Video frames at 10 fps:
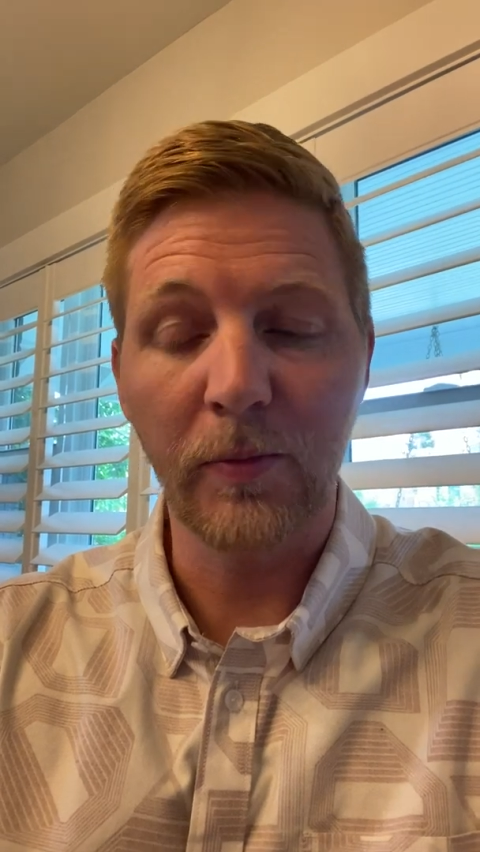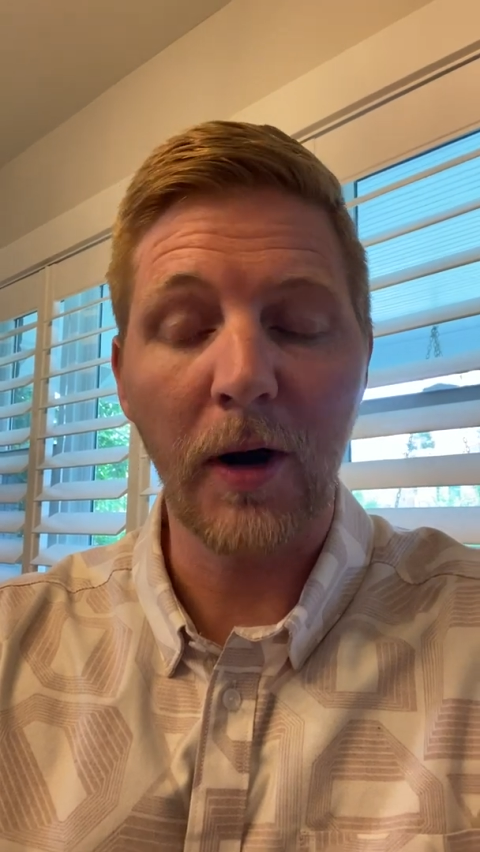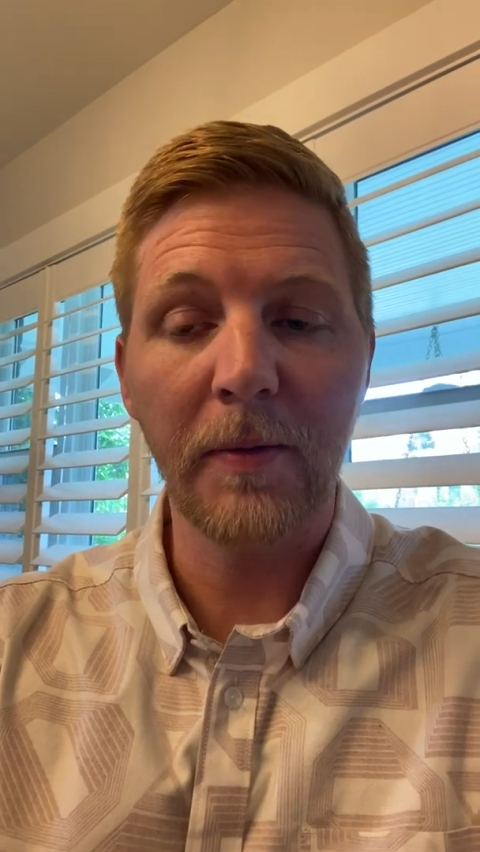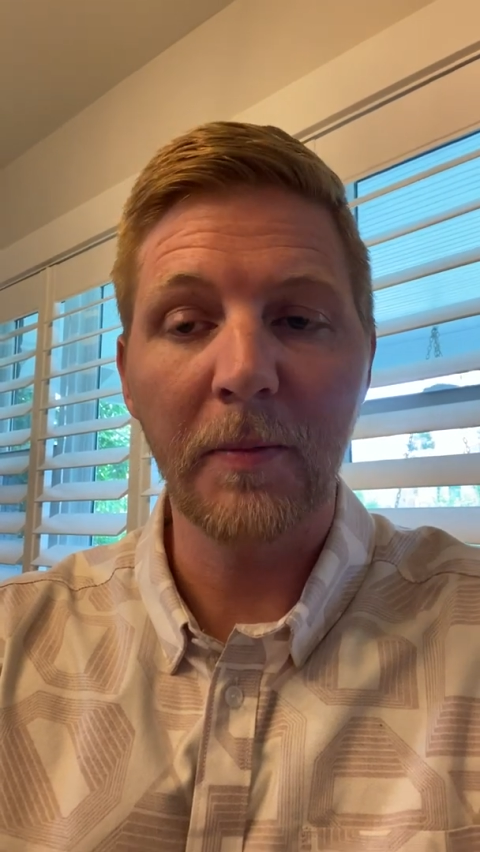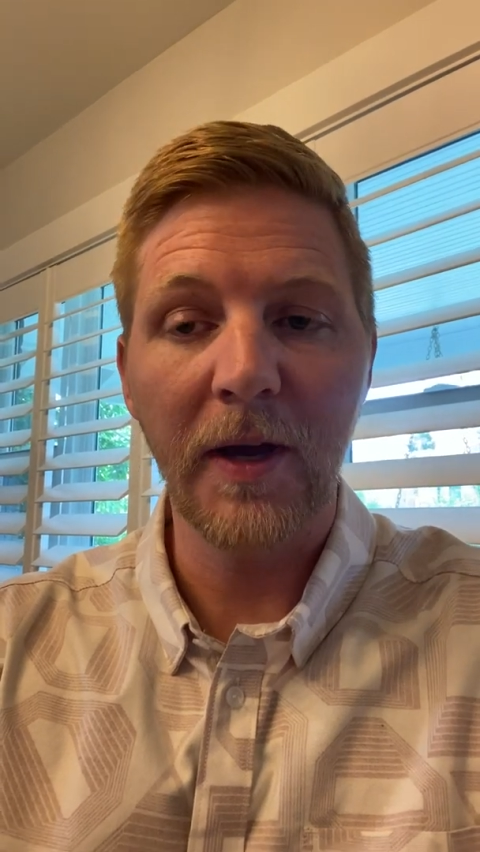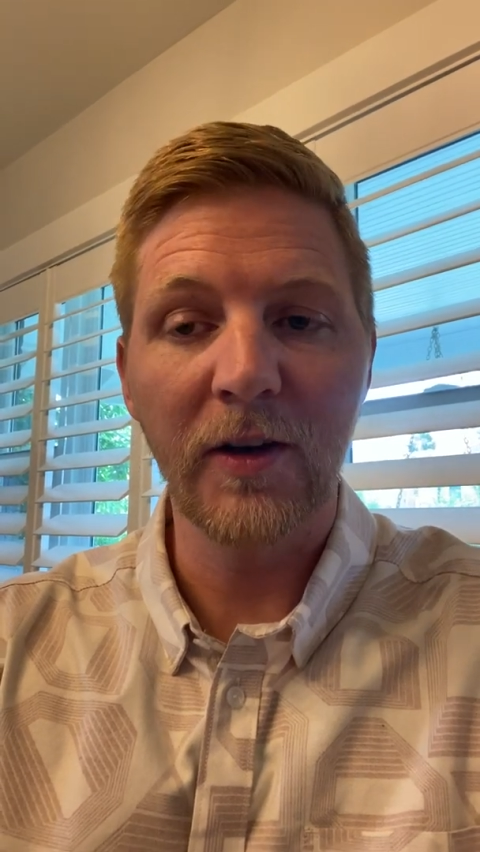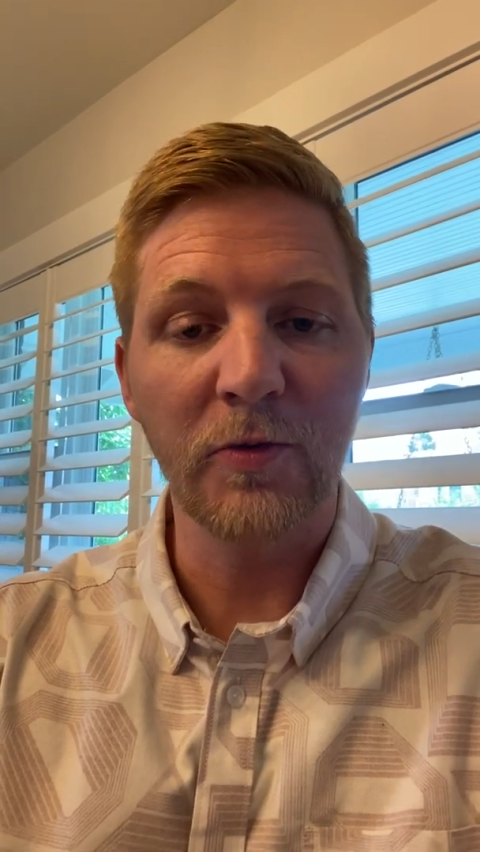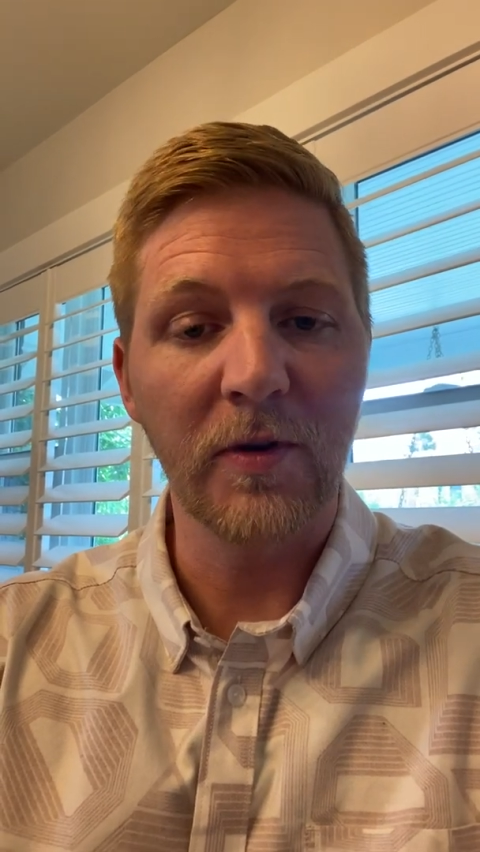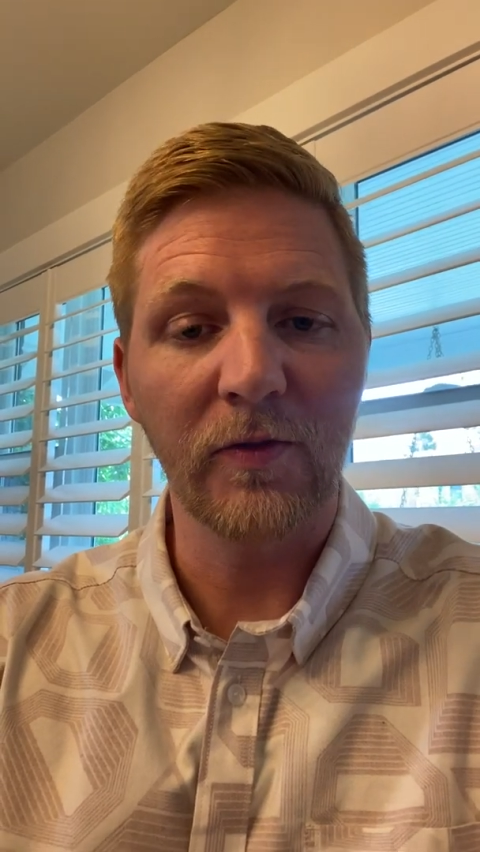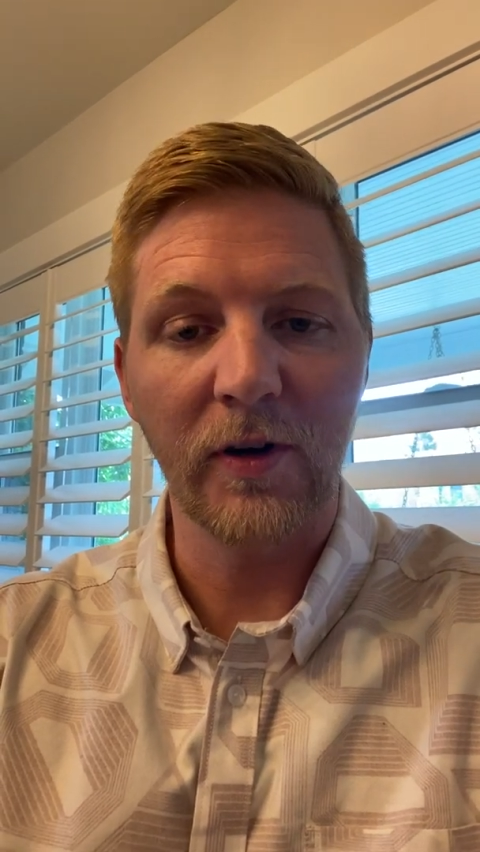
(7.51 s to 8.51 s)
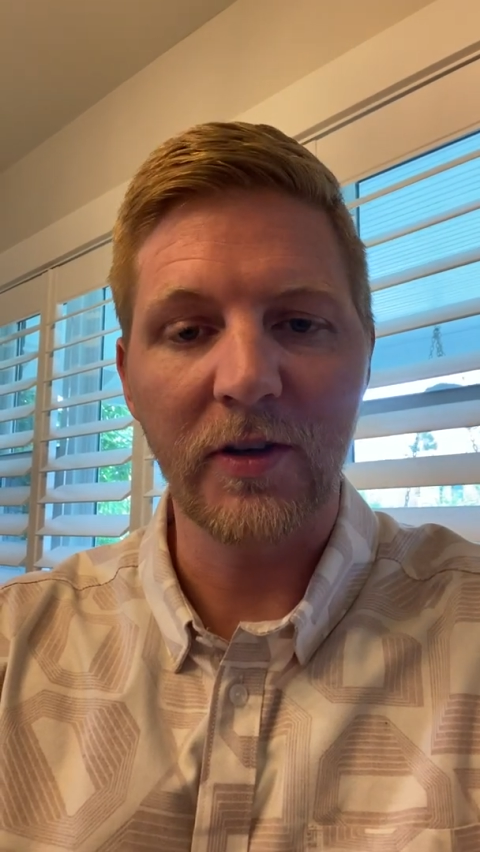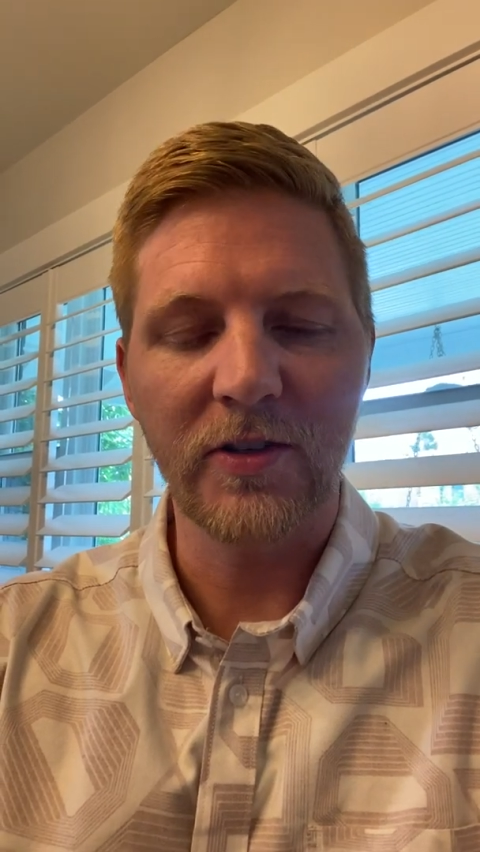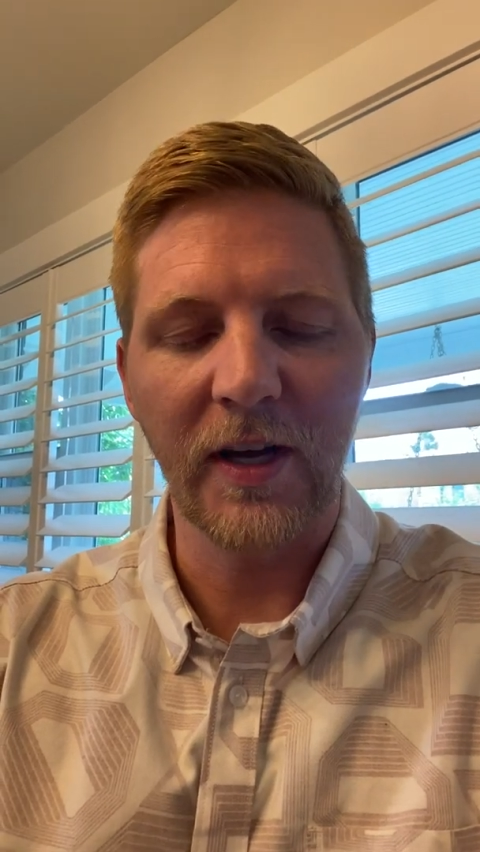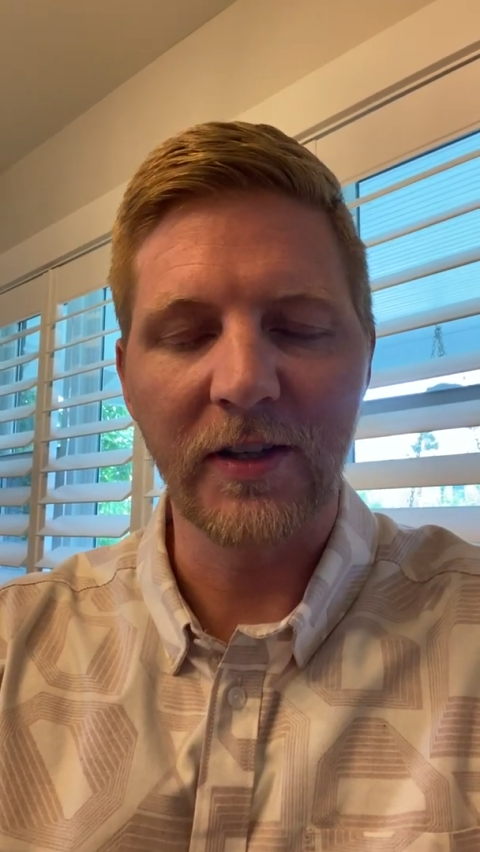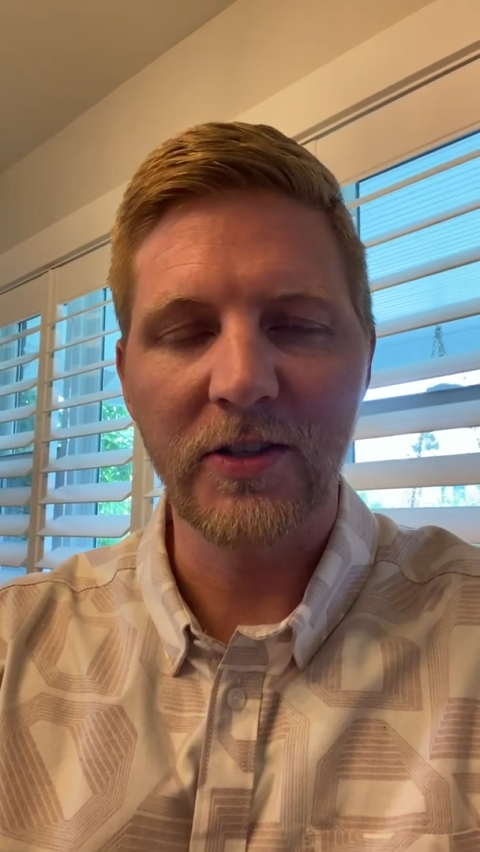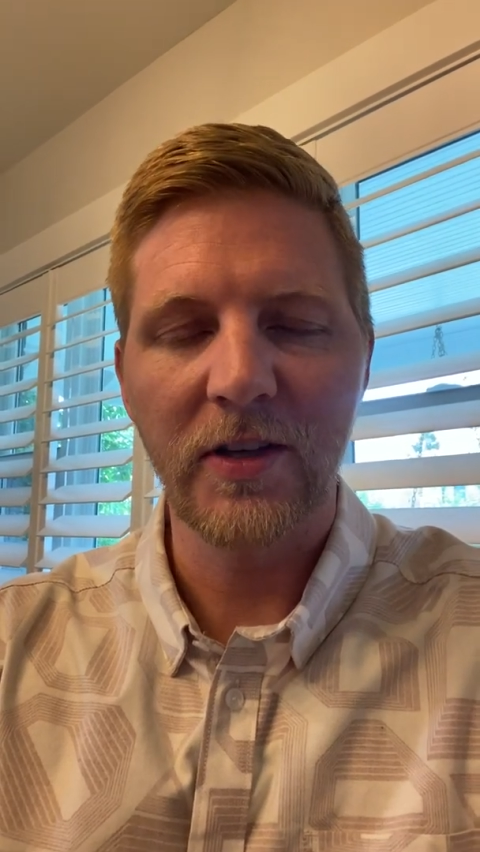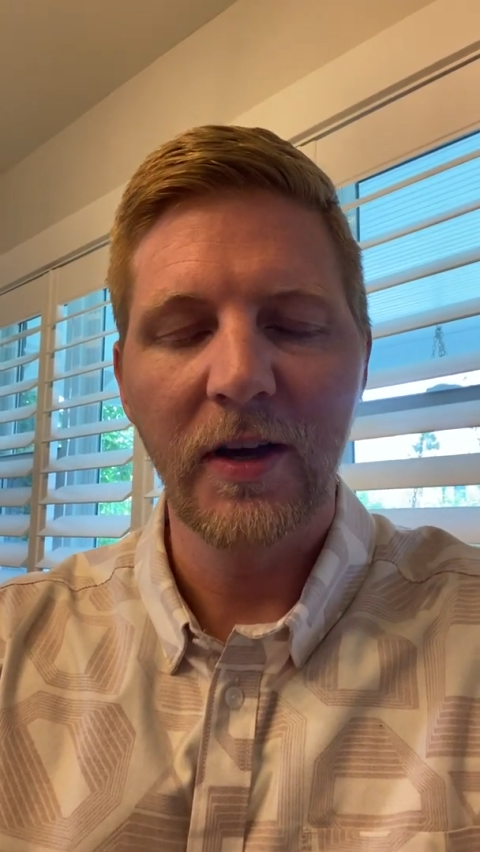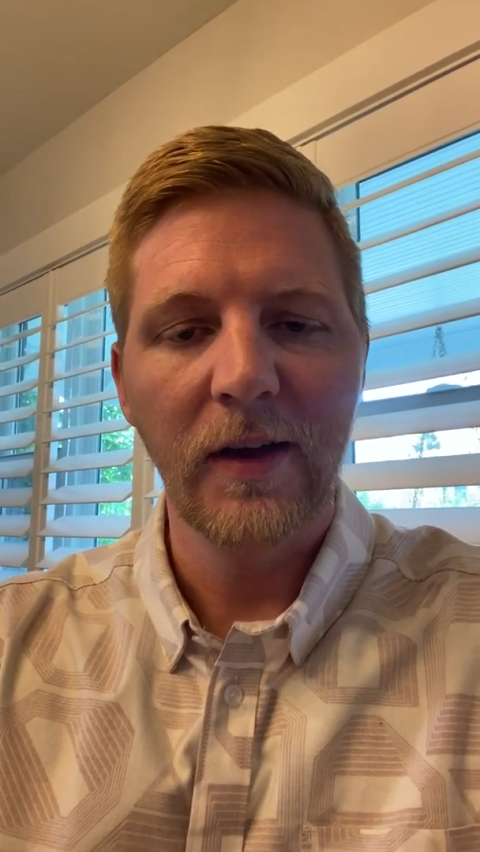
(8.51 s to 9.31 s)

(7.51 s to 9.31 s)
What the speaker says: property management for us, that's